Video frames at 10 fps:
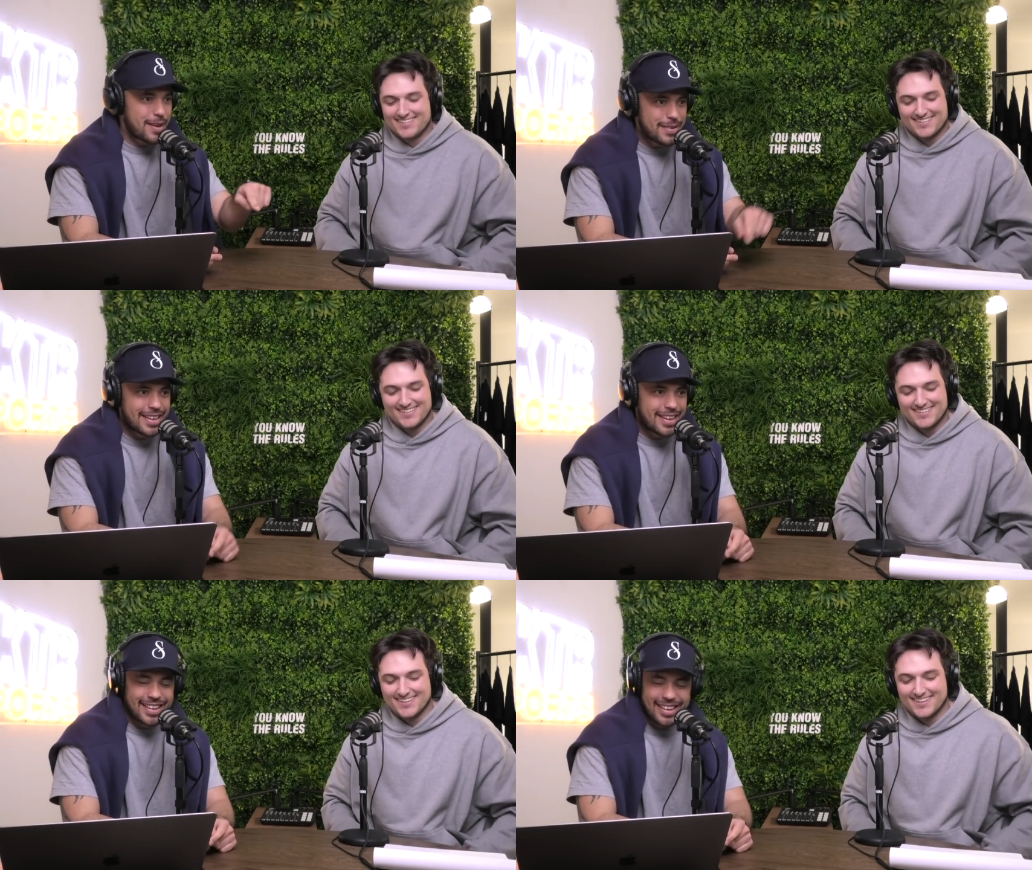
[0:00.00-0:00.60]
Speaker 1: get me
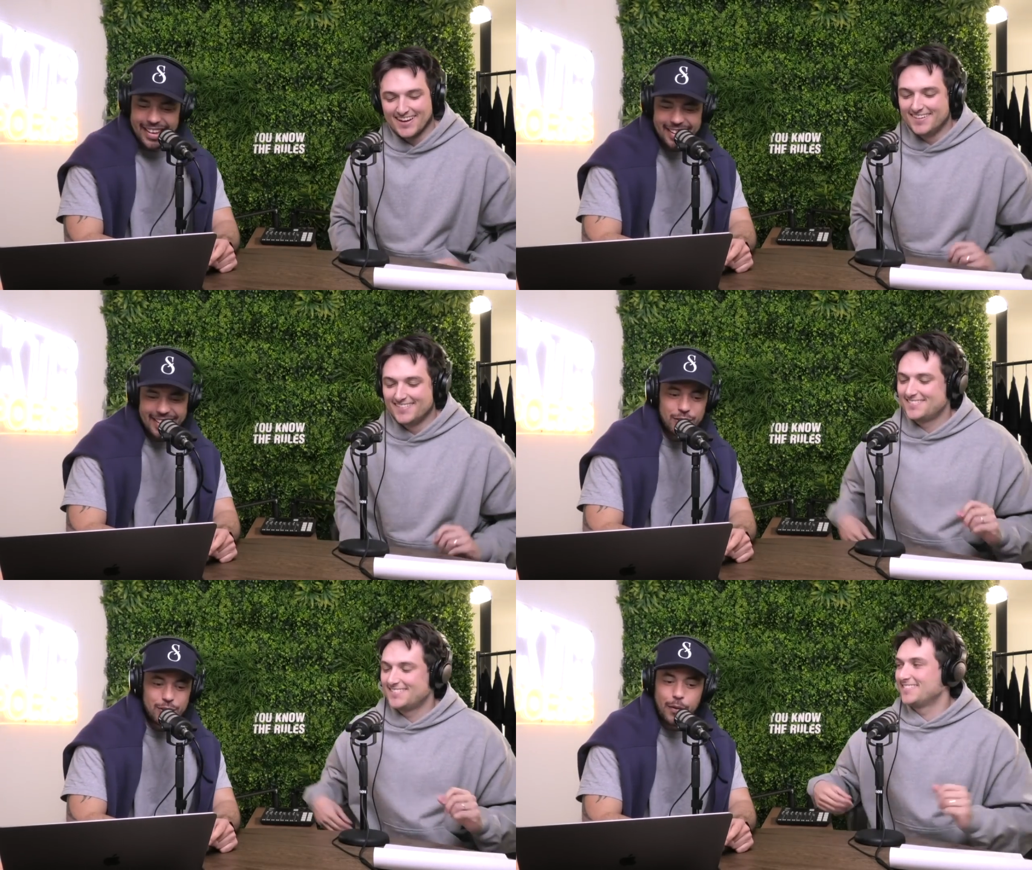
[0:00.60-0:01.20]
there, yeah. and
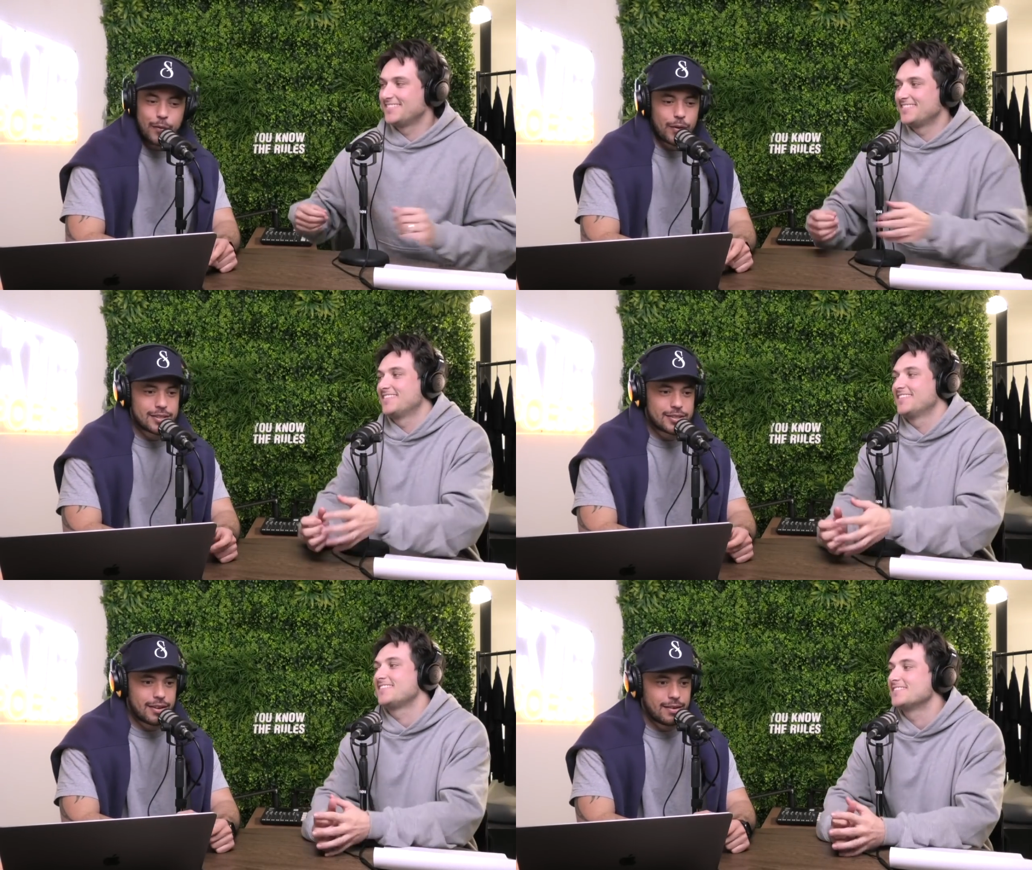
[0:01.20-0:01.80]
he'll do it for you.
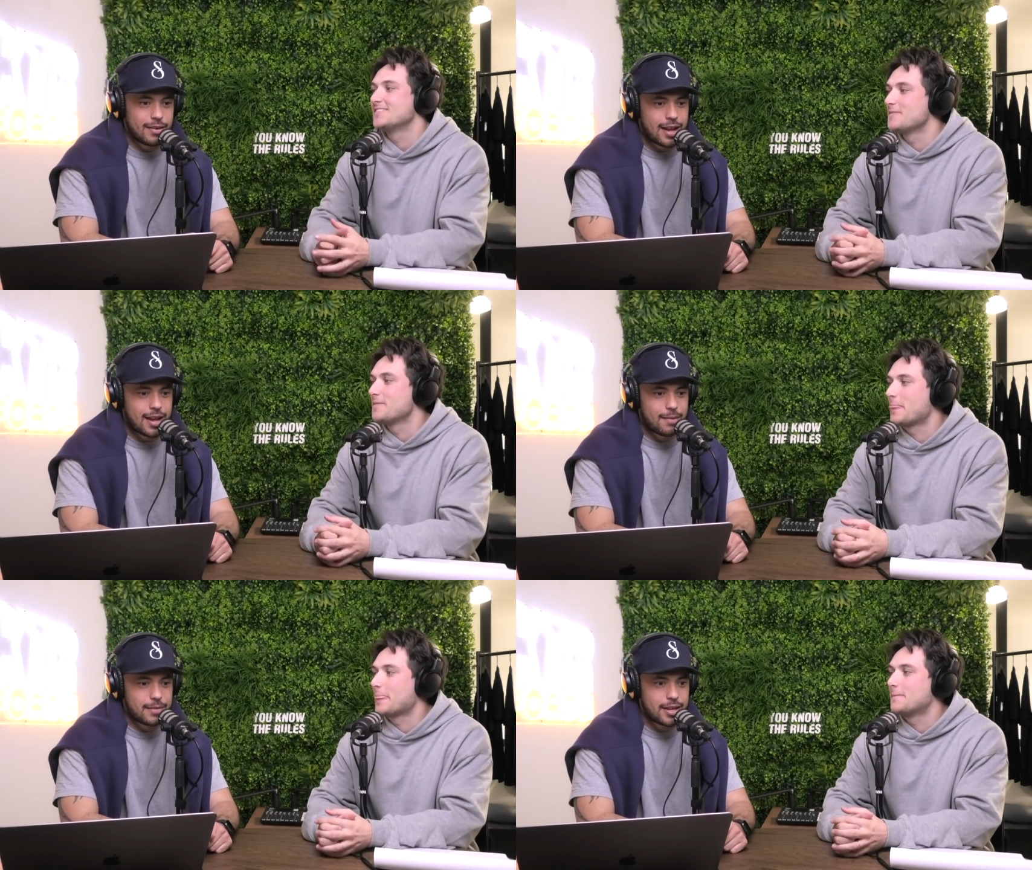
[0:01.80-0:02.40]
So,
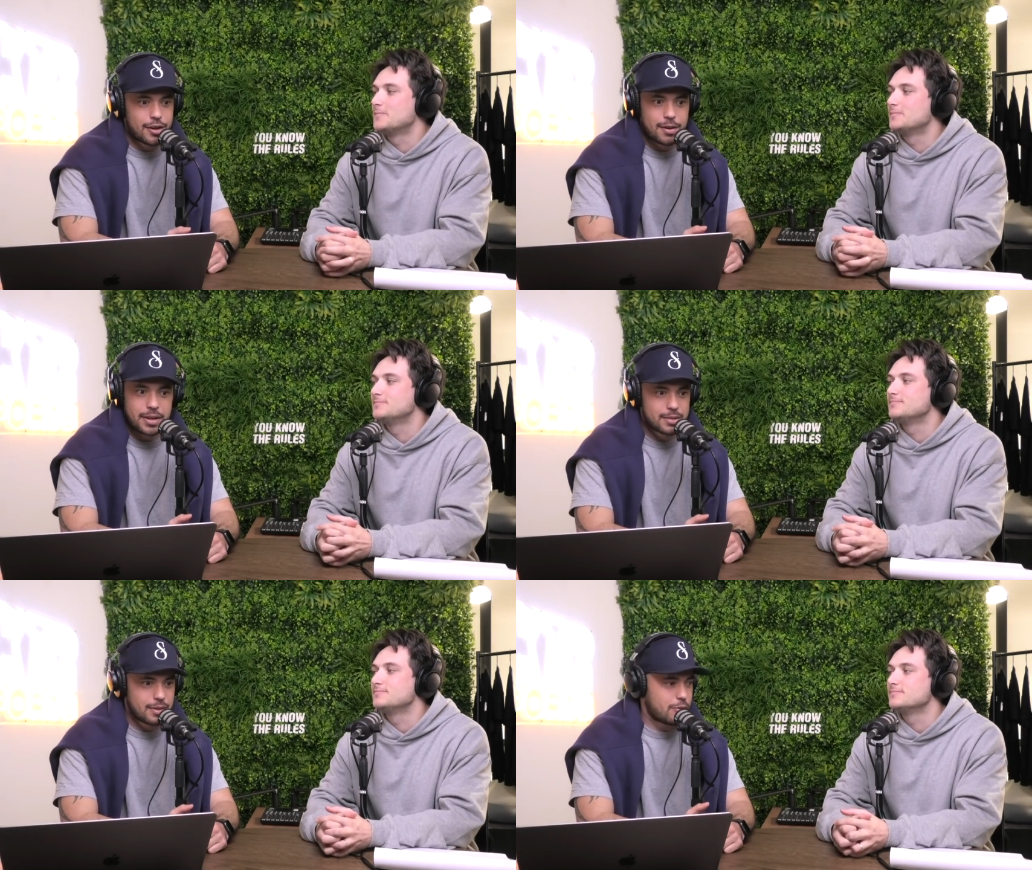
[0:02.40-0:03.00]
um, yeah, no
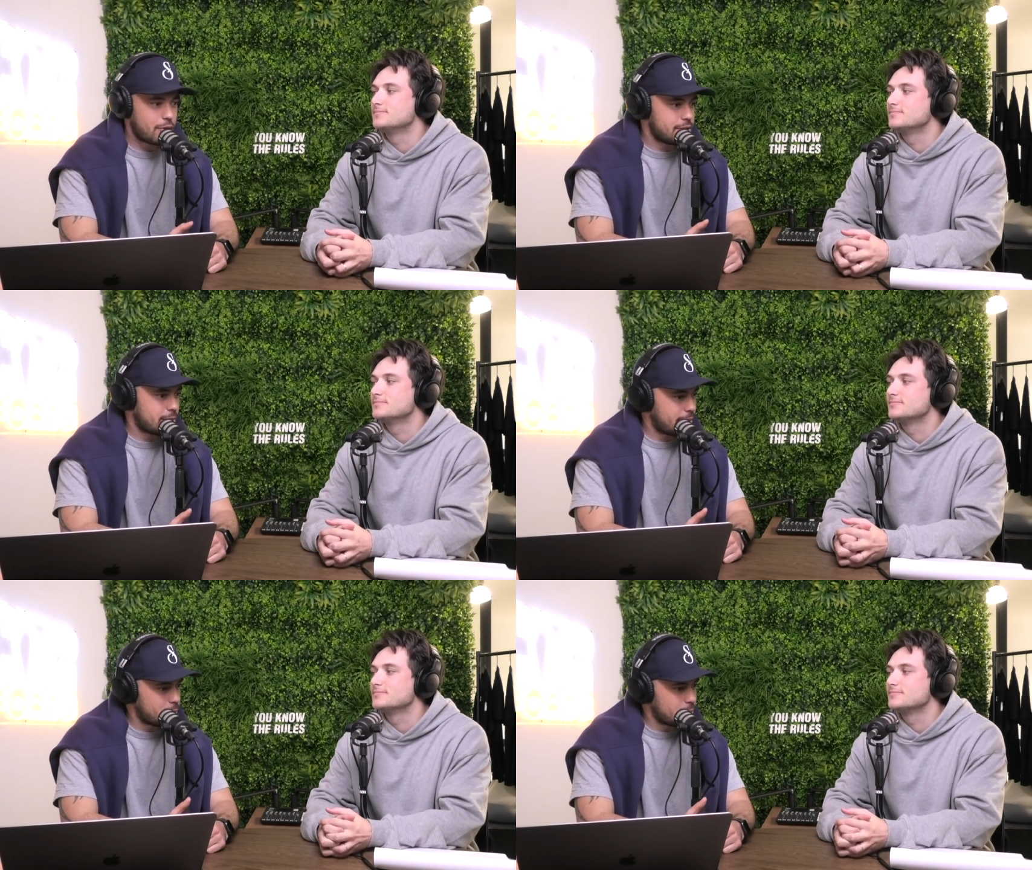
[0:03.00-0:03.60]
complaints about the boys. They've
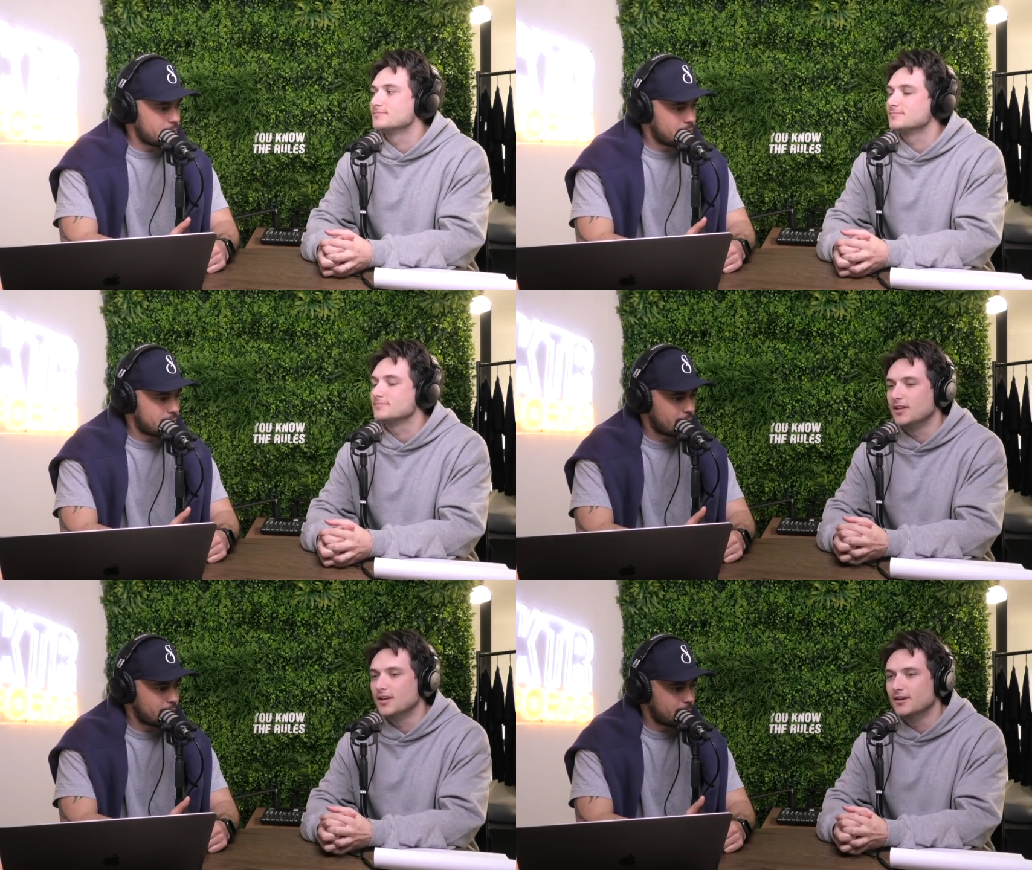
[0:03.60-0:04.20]
been awesome.
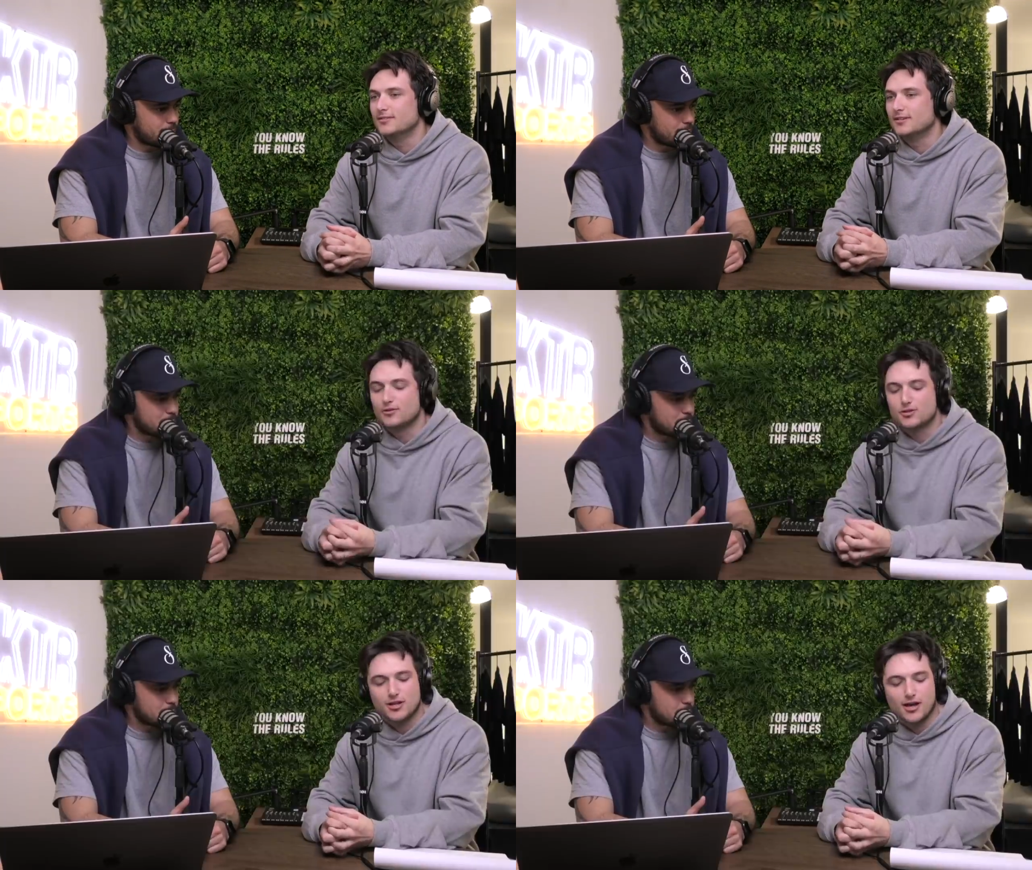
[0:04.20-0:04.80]
So, yeah.
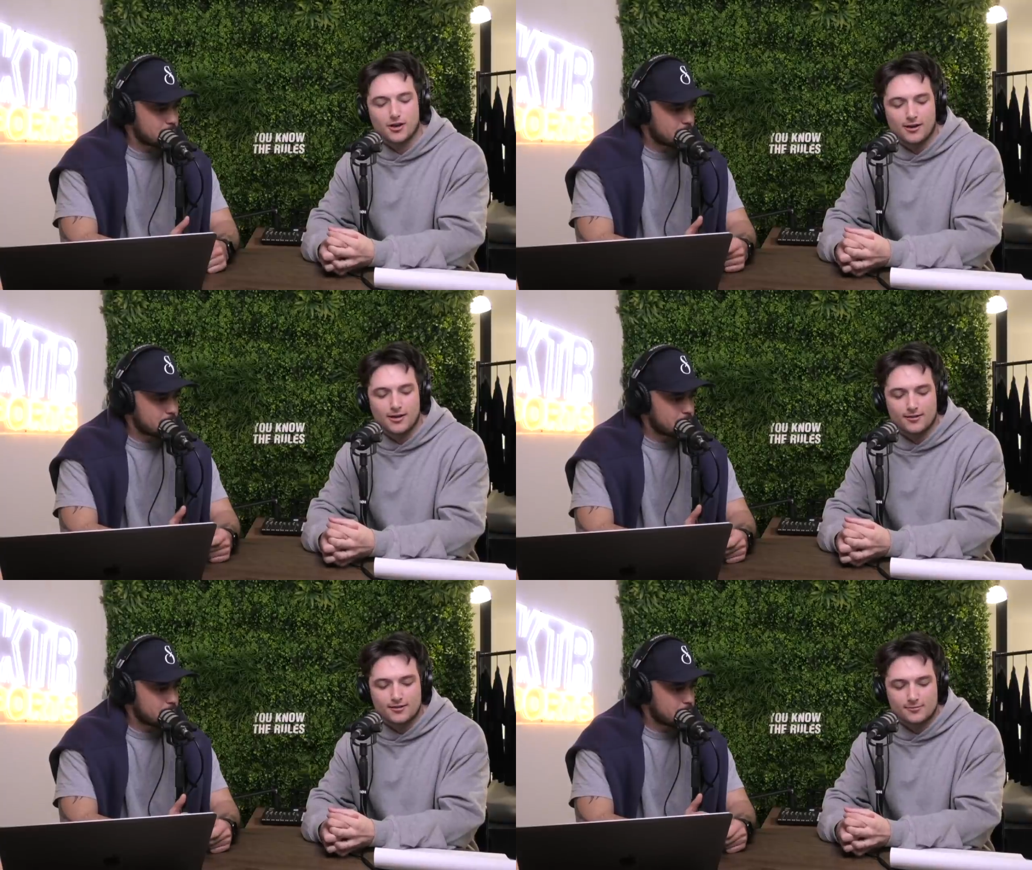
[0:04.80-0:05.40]
Speaker 2: unfortunately, I don't
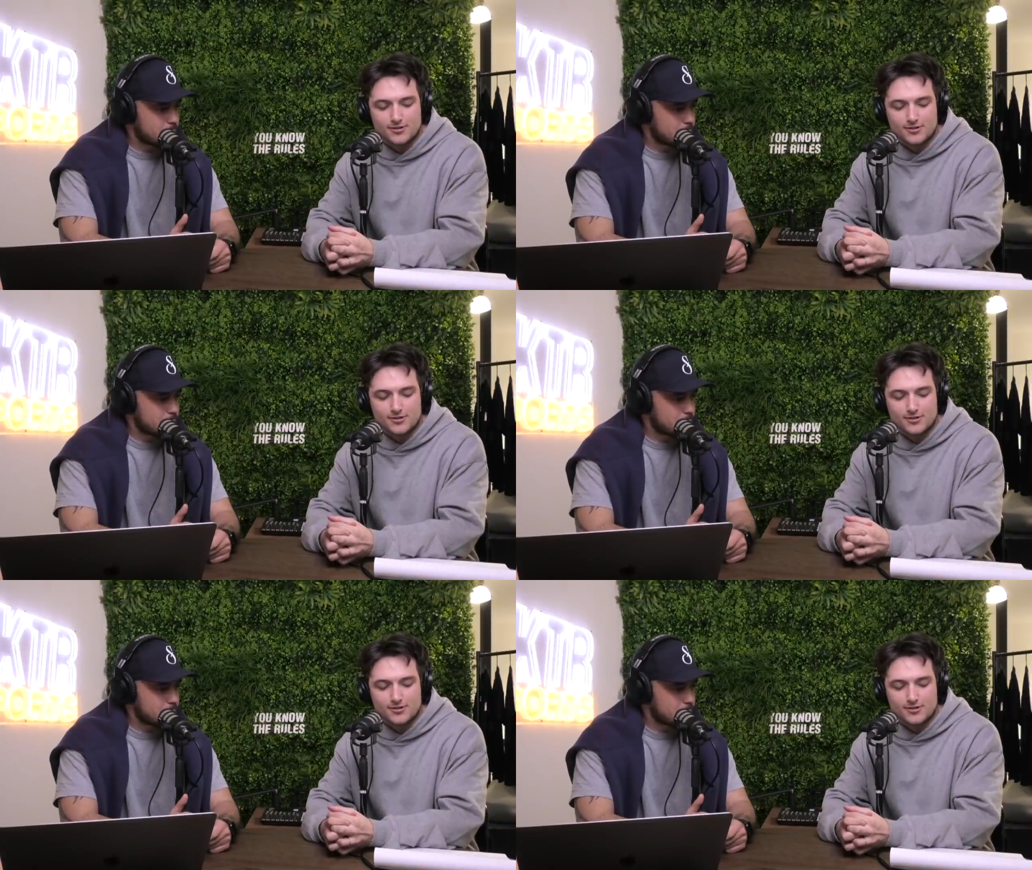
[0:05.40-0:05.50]
either. As